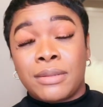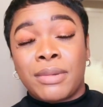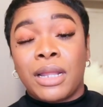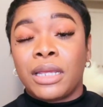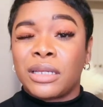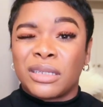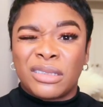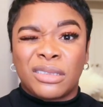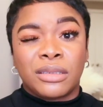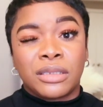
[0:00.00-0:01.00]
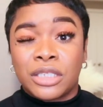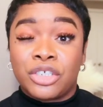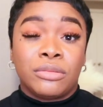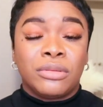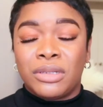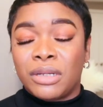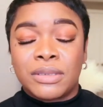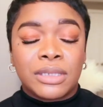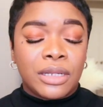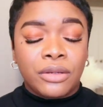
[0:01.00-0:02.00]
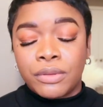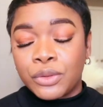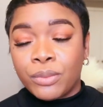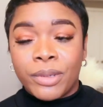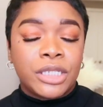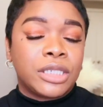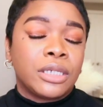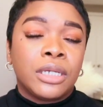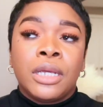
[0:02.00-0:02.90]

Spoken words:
I'm not like, you know, it's not doing too much.